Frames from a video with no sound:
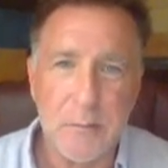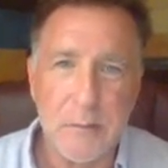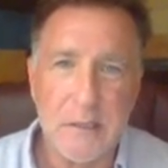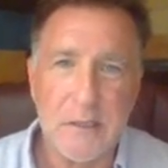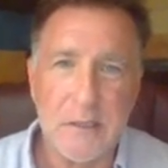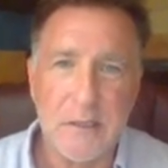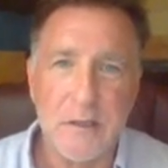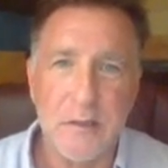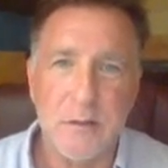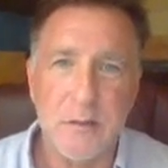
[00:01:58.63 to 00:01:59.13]

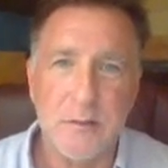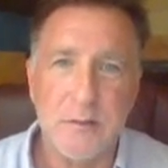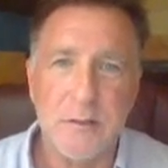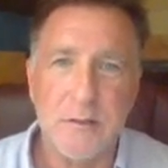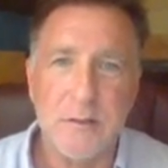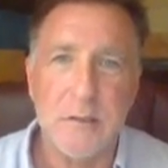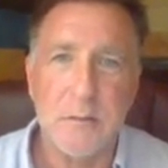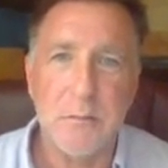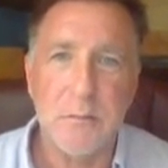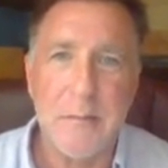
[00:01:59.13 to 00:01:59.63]
being
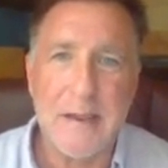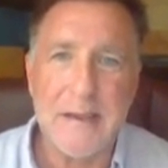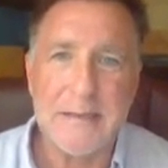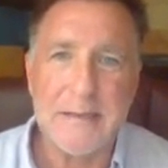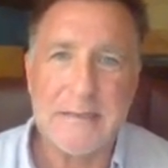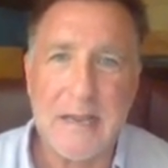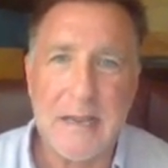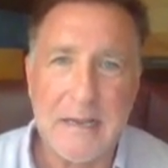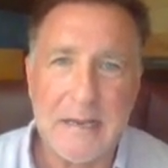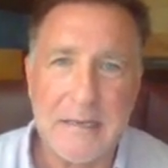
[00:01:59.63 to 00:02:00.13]
used to
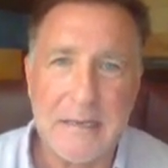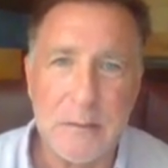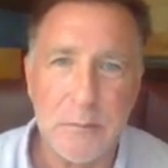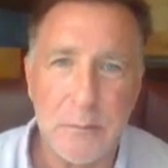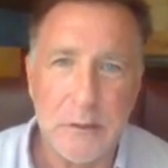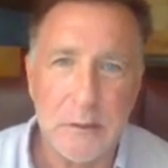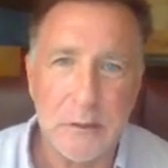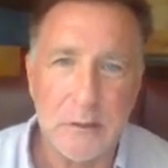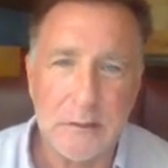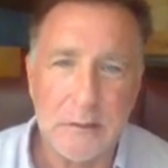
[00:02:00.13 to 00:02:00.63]
maintain a
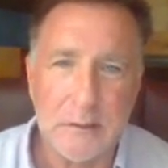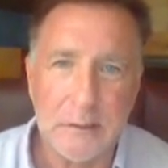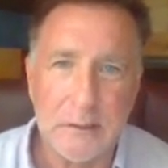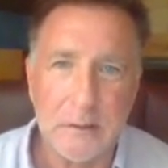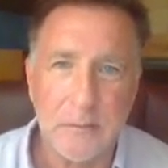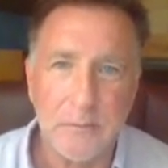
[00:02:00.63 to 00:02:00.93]
building.